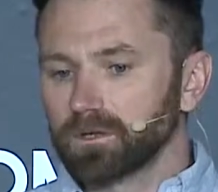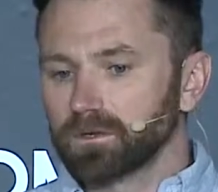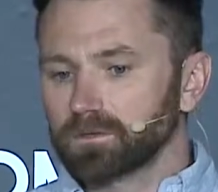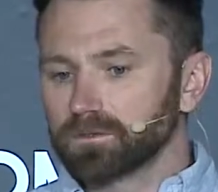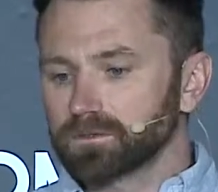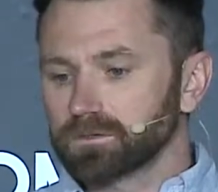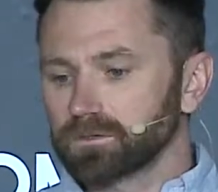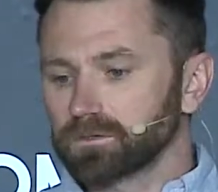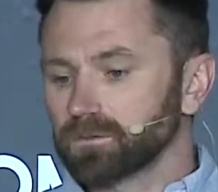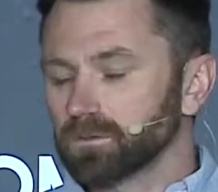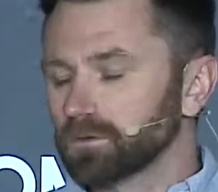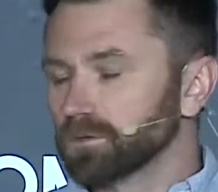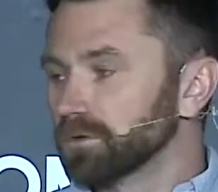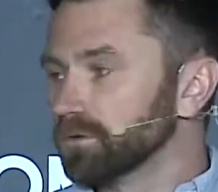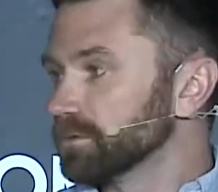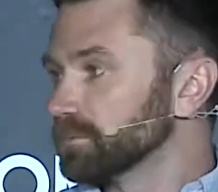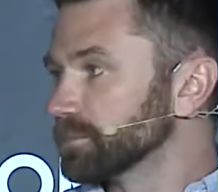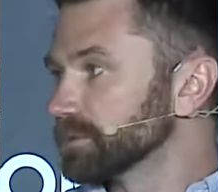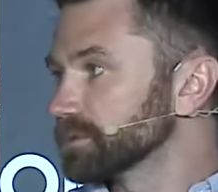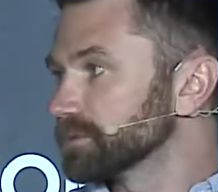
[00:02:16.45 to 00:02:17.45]

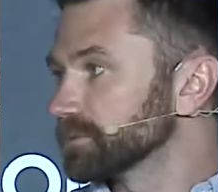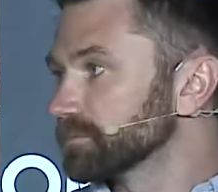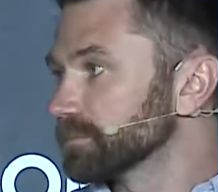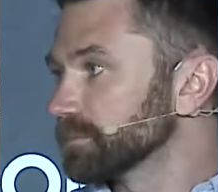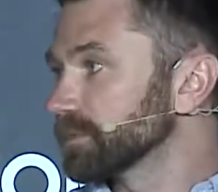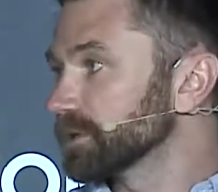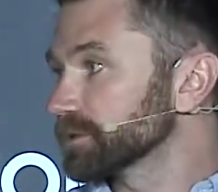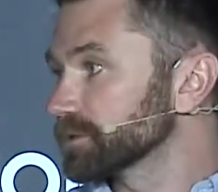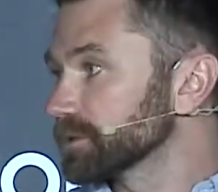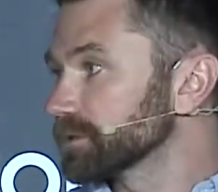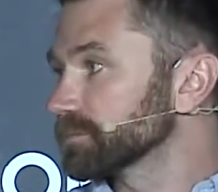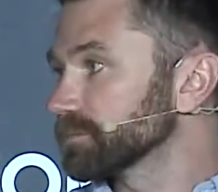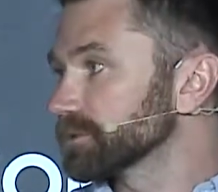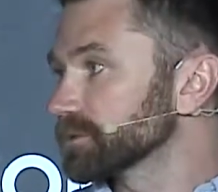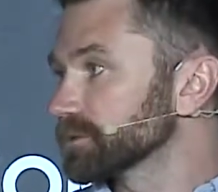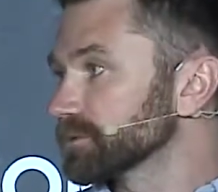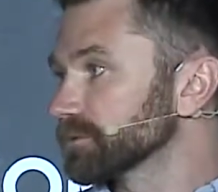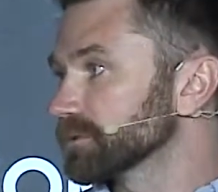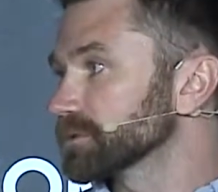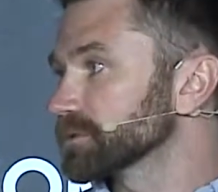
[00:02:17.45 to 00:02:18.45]
pseudo-anonymous
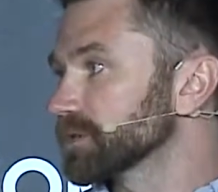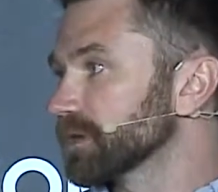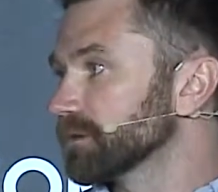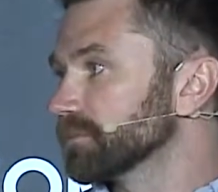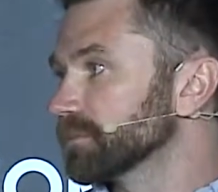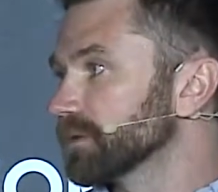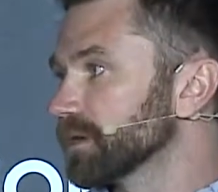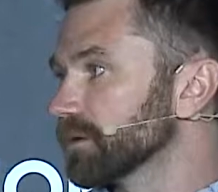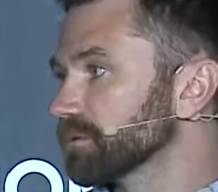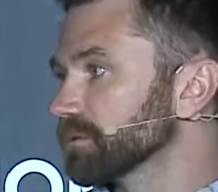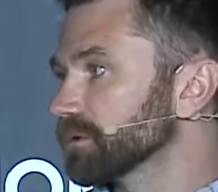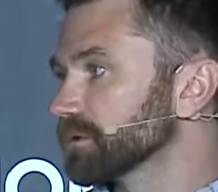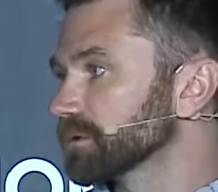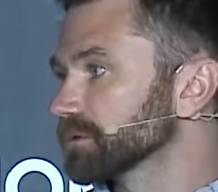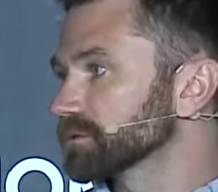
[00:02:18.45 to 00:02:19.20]
participants on the same network.